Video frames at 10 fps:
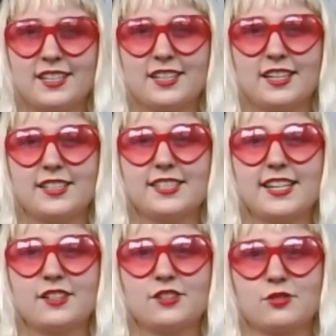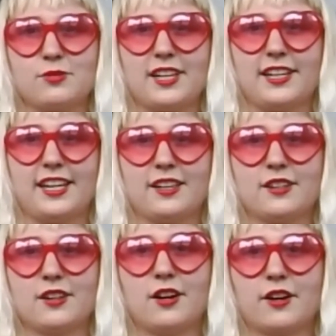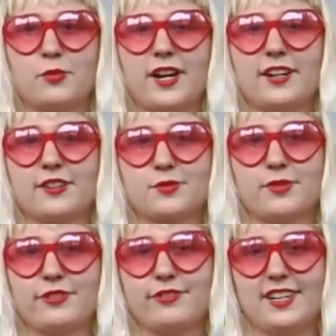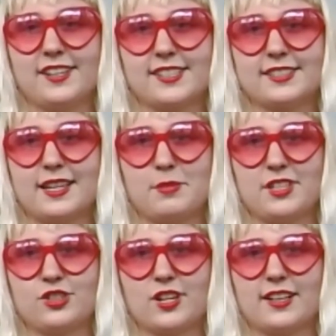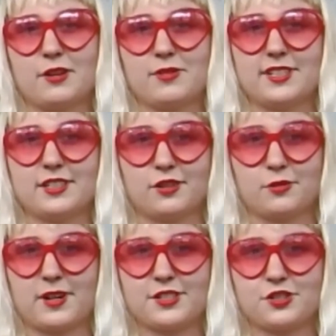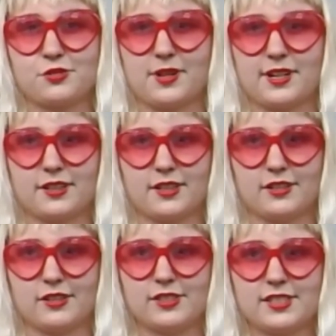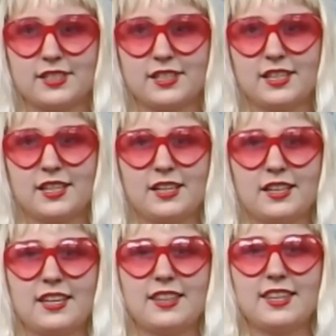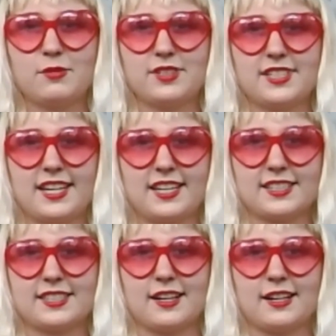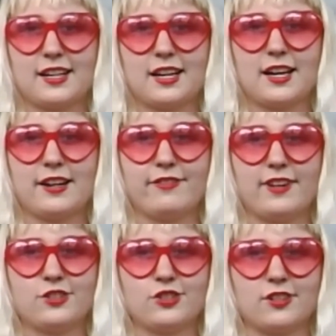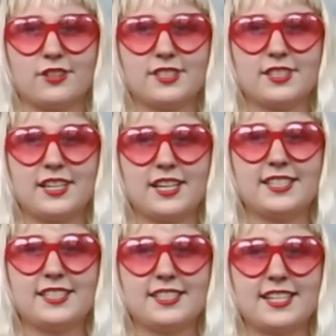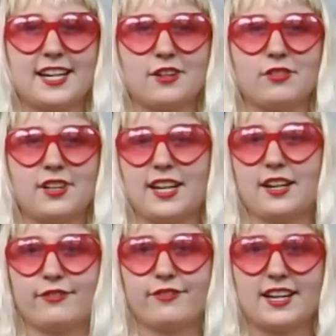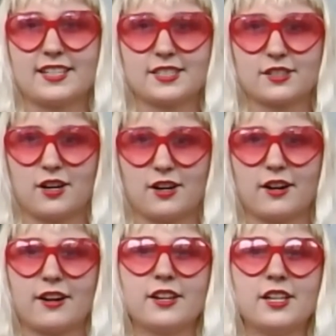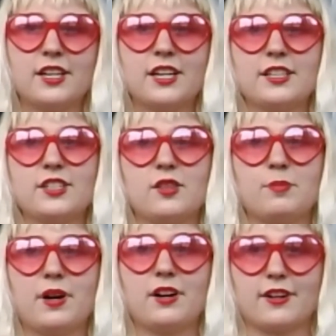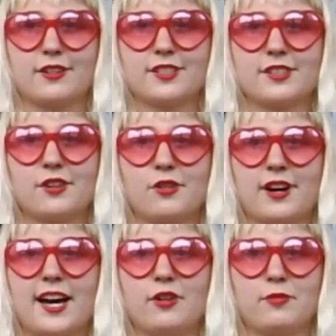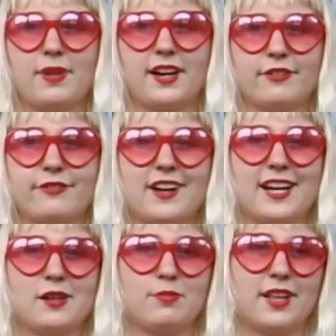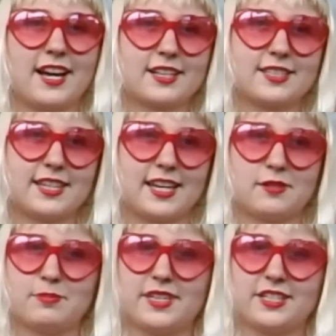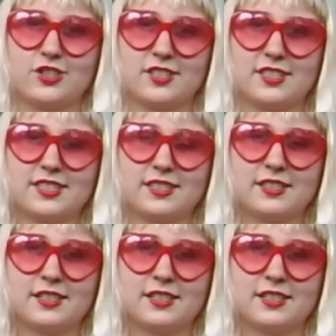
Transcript: In Santorini, our waiters would feed us limoncello until the restaurant closed. Then they would take us on adventures into town in a fast car, to the bars or out by the fine black sand beaches.